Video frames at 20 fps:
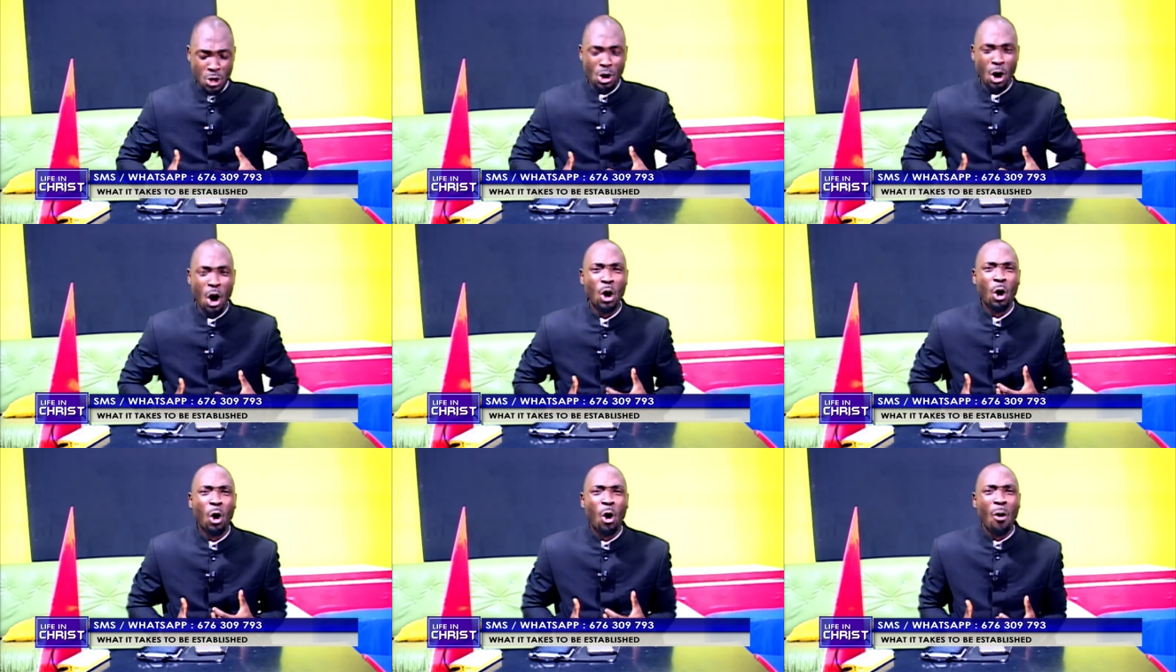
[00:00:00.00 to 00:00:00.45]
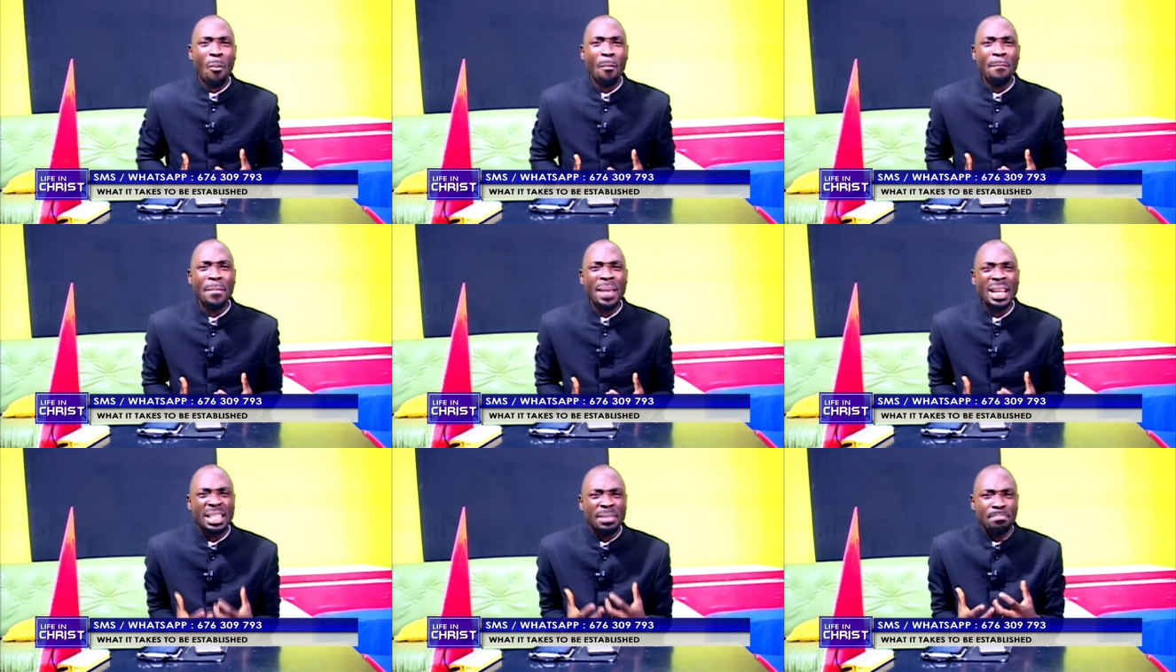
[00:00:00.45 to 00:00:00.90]
Your
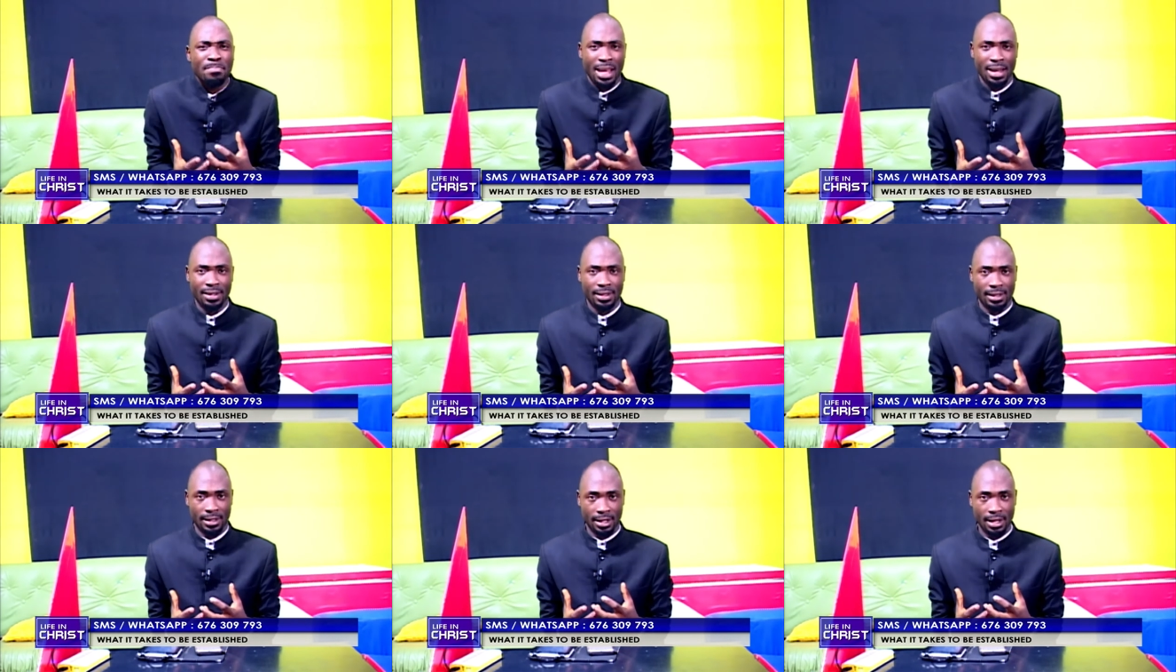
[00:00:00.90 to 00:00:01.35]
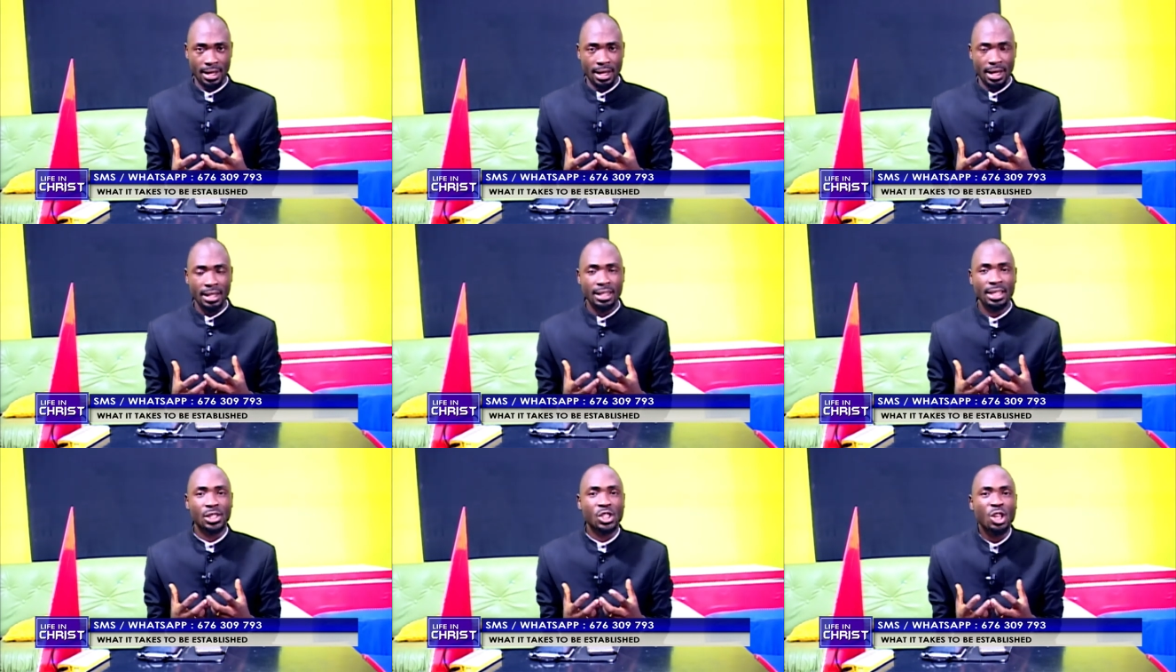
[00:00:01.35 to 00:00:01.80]
commitment,
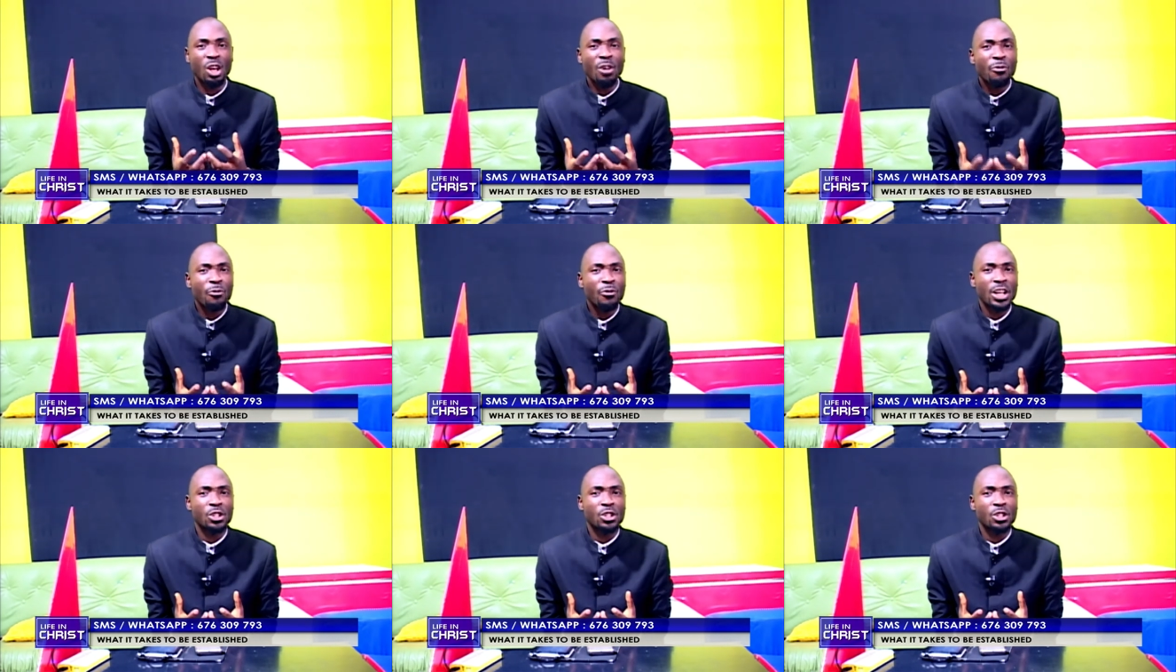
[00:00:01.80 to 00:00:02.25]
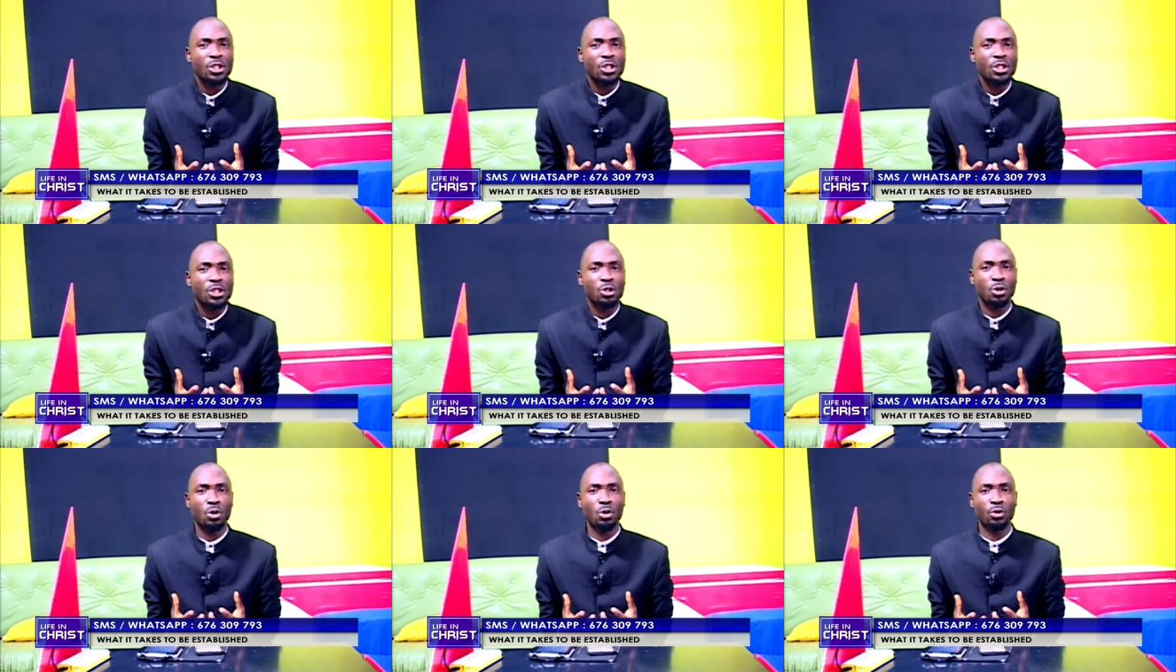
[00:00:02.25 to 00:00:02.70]
the
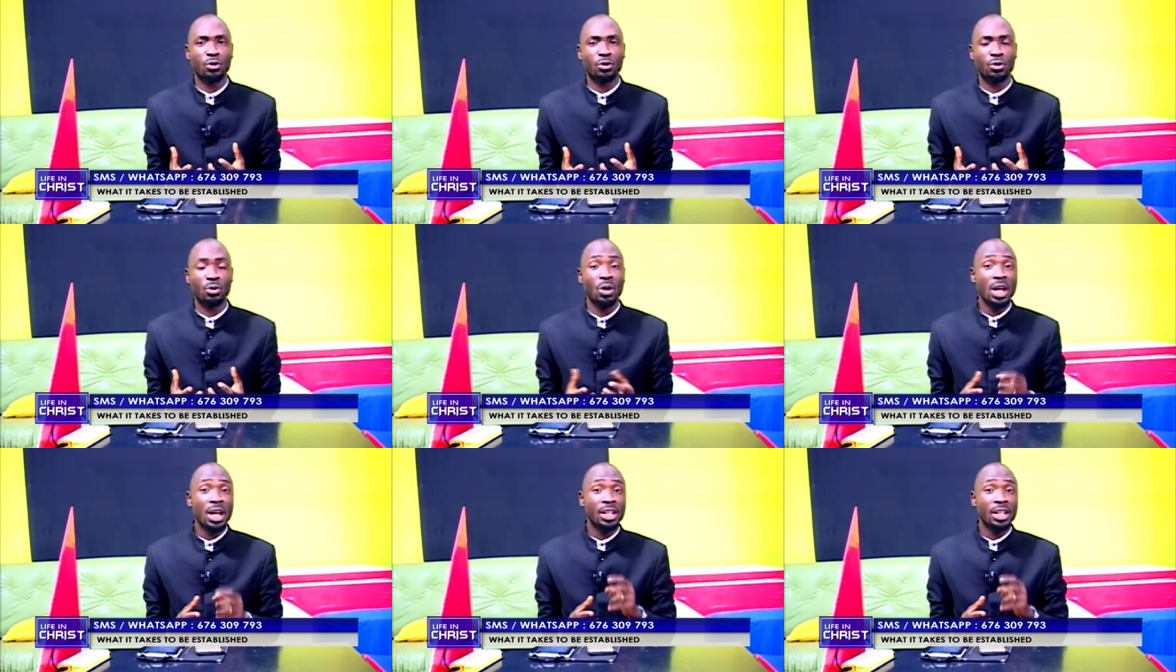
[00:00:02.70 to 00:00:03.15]
sufferings you go through.